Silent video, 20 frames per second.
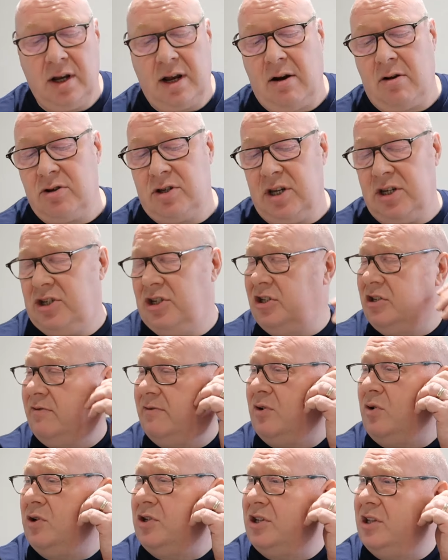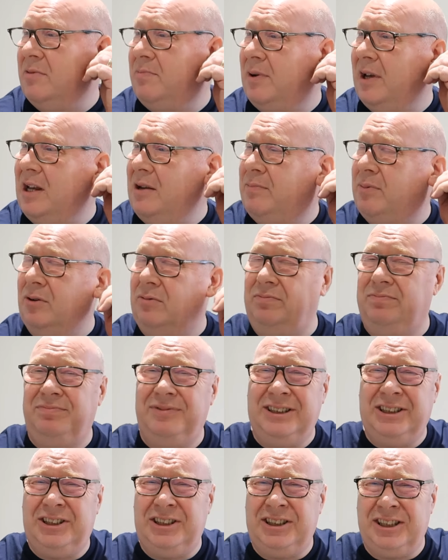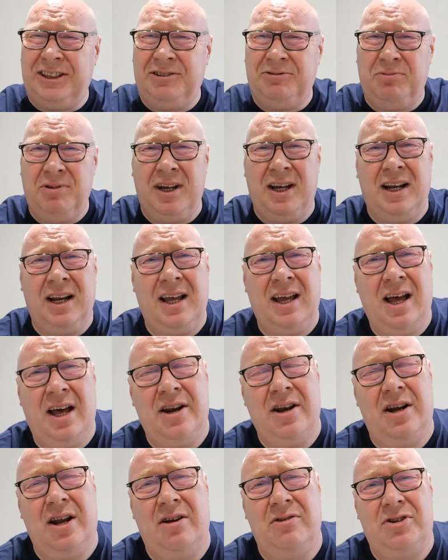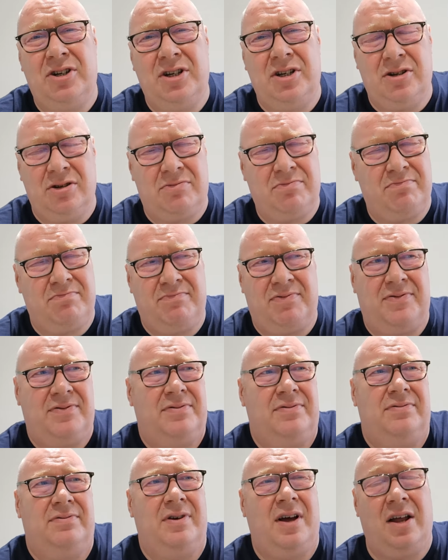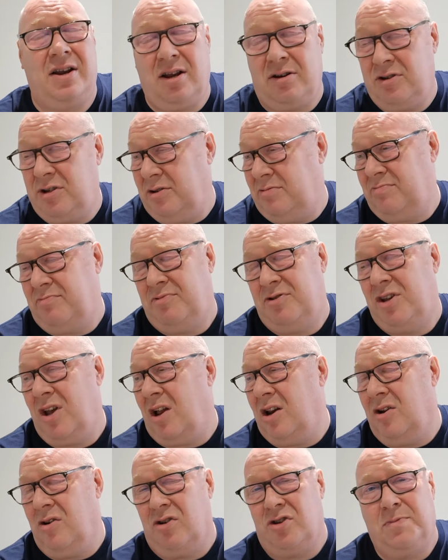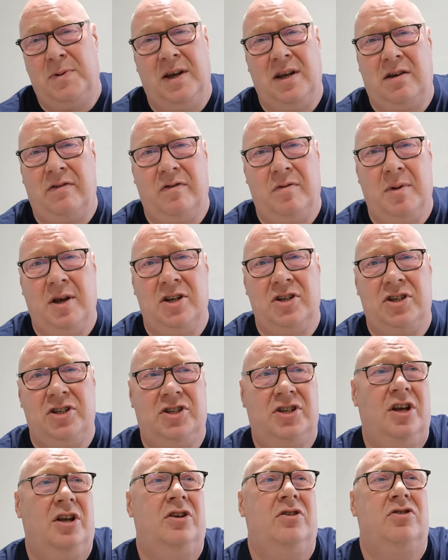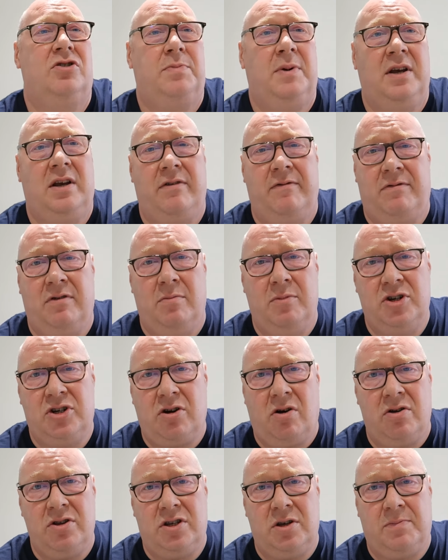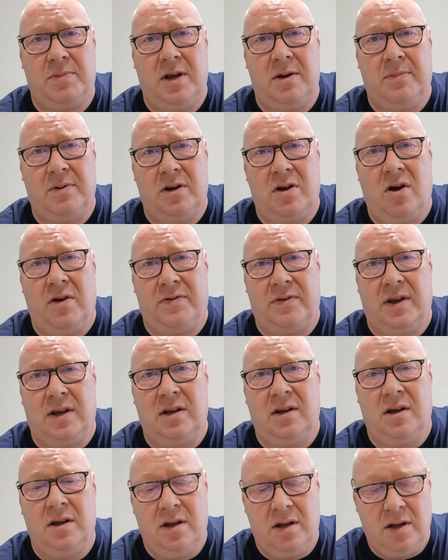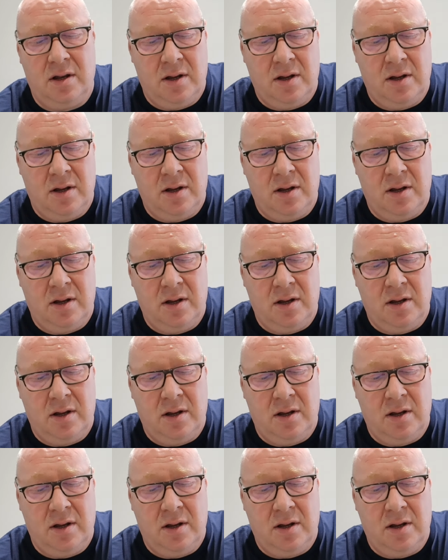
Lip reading: Carol says she's a voice of the people. Is she? Really? I don't know. She just... she's certainly not speaking for me. She's certainly not speaking for a majority of people, I think.